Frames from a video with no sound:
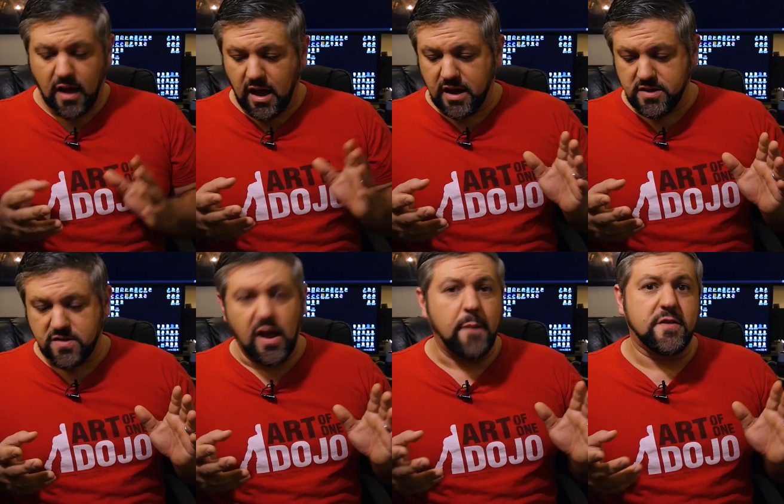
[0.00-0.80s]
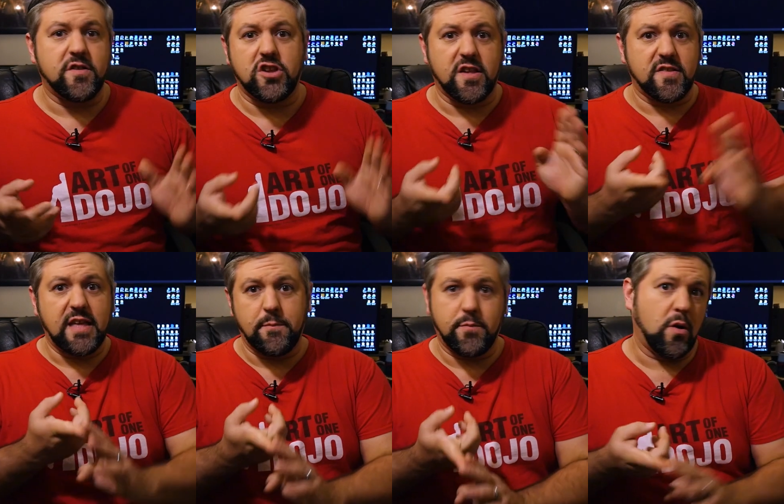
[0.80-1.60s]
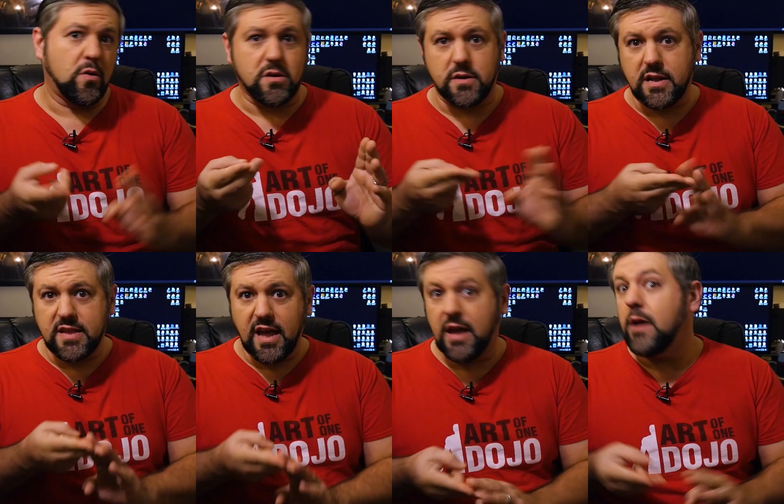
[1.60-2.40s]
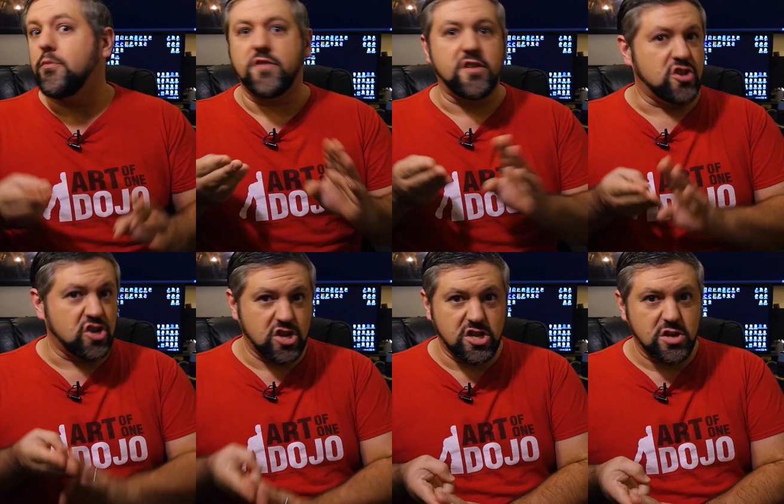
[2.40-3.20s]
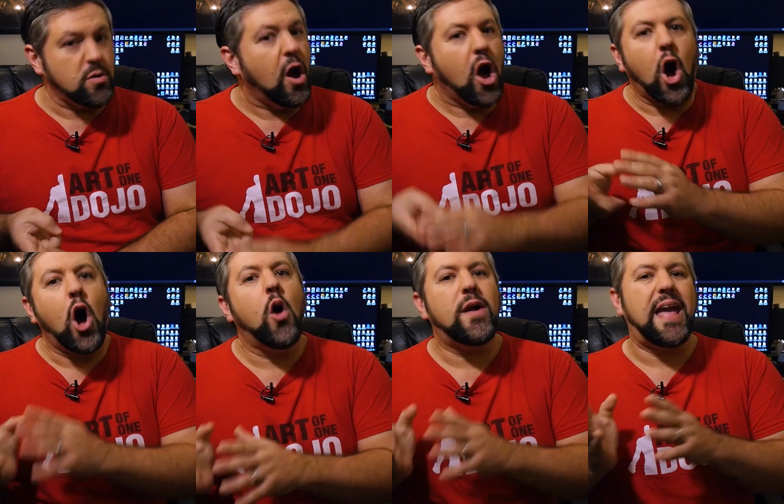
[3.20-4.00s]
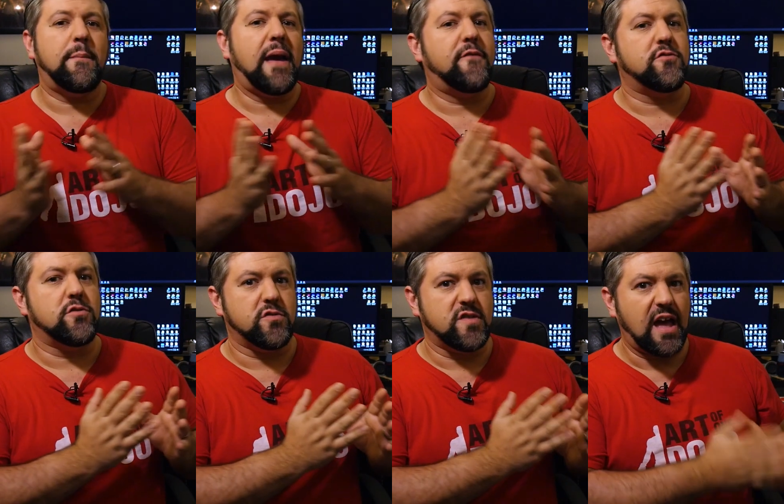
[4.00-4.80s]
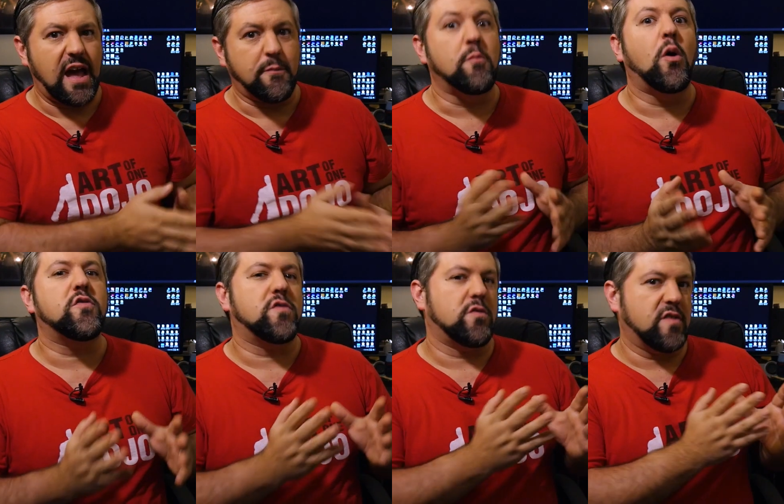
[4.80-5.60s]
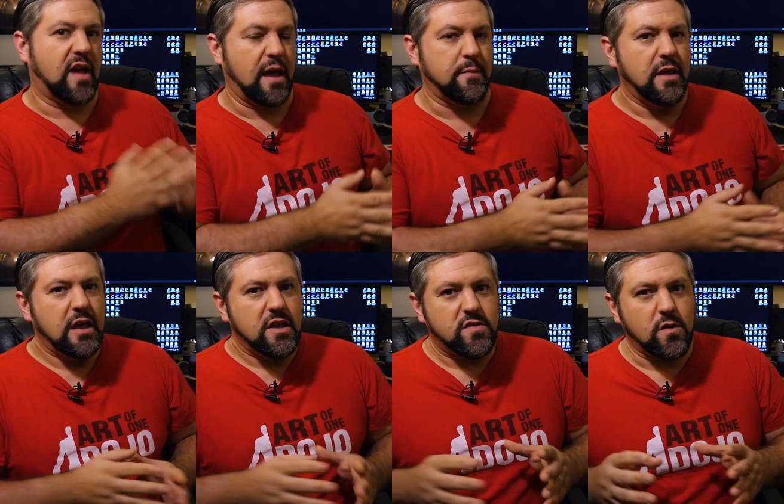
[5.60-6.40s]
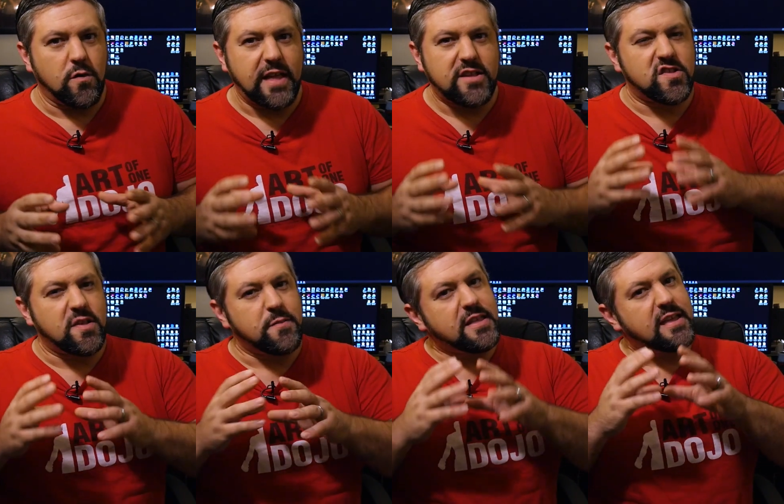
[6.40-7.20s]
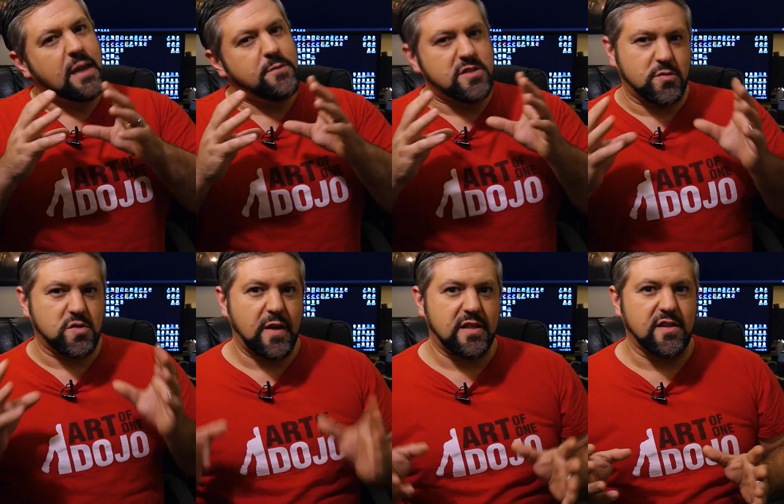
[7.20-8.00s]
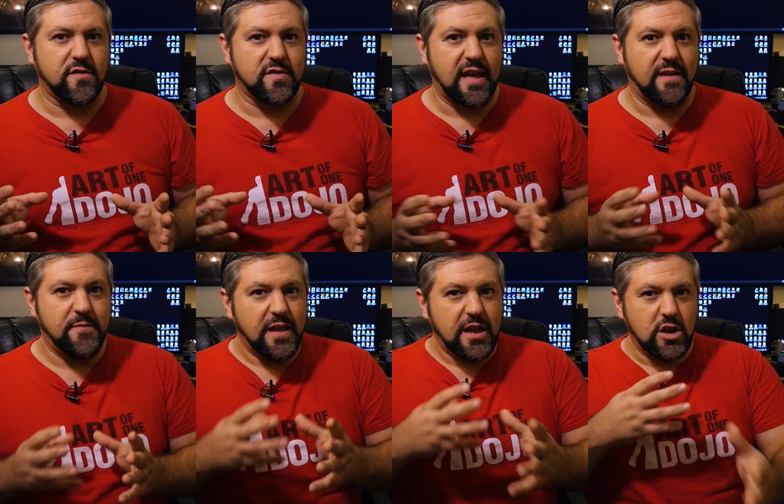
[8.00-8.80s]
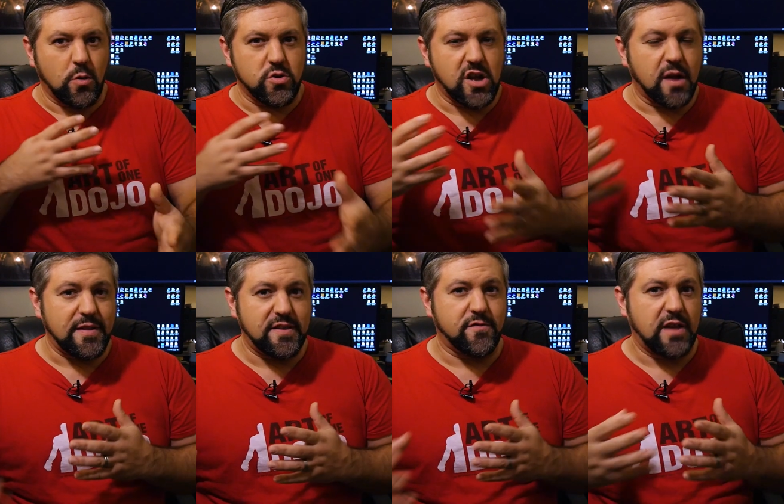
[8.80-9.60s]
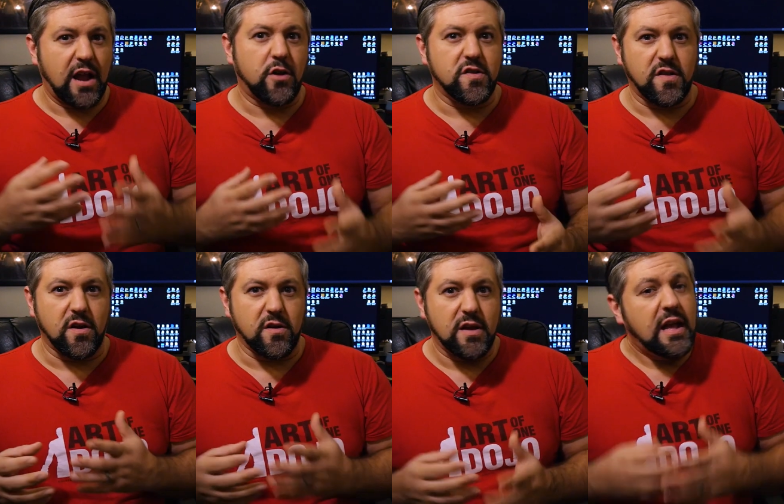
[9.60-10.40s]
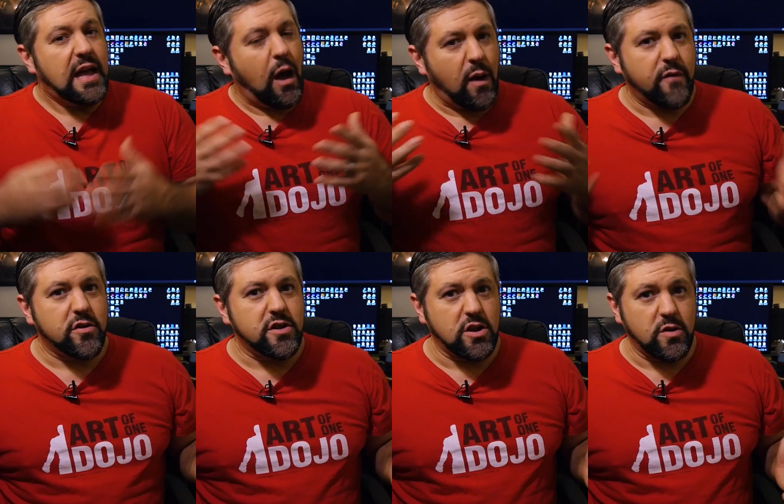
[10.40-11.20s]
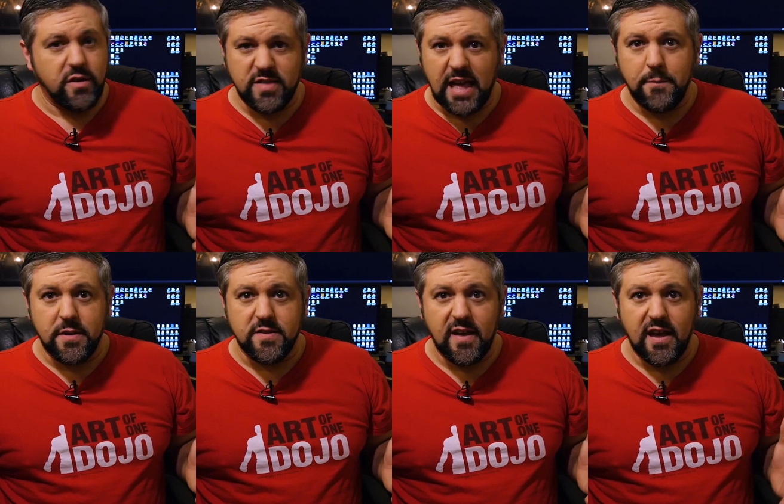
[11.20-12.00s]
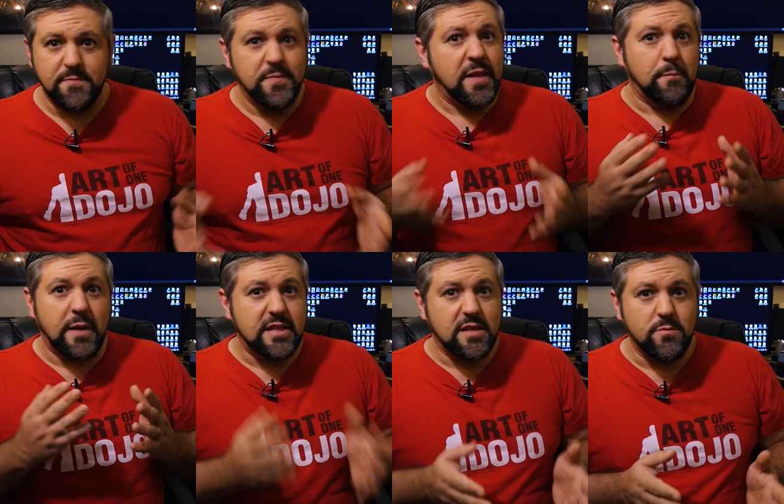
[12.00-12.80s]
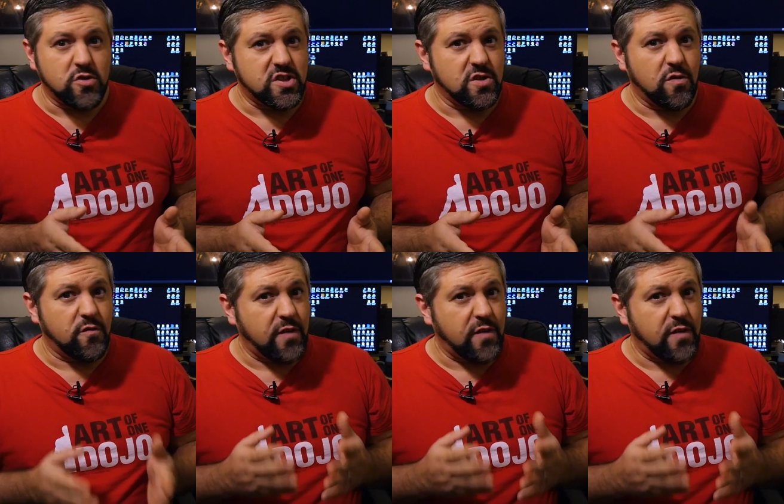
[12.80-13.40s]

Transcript: topics such as Kenpo, Karate, Brazilian Jiu-Jitsu all came after their time, or most of their time. So that's just something to keep into perspective, is that, you know, we're talking about different eras here. However, you know, even that being said, many of them were still